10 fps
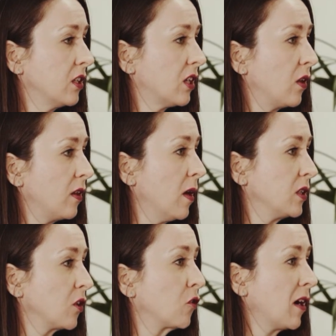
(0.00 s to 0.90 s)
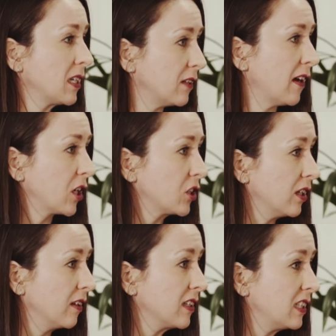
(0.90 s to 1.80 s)
So the most aggressive
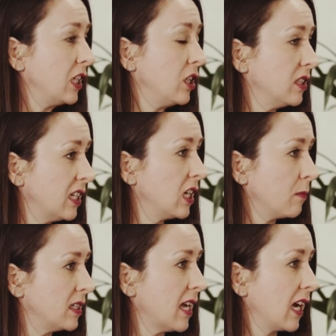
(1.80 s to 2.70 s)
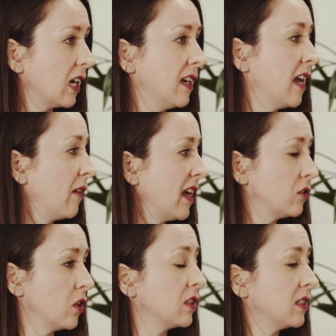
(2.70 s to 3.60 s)
action that CQC could be taken. Now that's
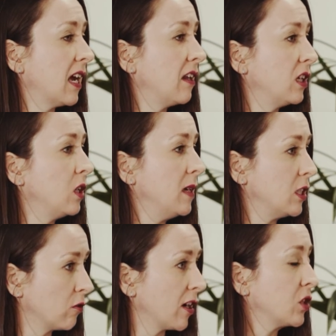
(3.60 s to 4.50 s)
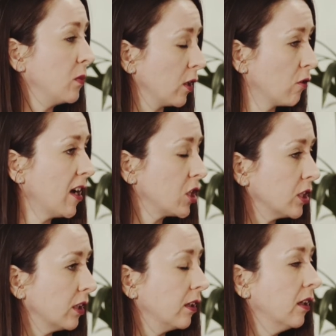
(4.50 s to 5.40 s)
not to say that you meet aggression with
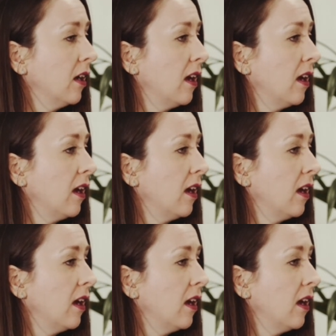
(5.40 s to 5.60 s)
aggression.